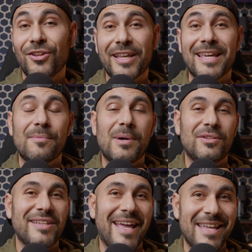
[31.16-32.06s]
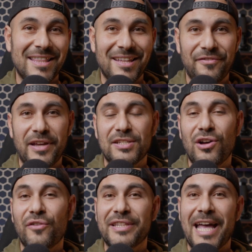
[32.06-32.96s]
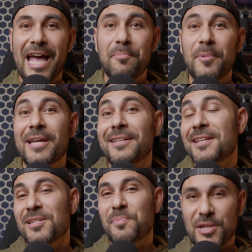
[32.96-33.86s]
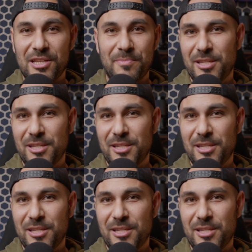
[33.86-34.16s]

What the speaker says: Talking about the interface of the app, it is pretty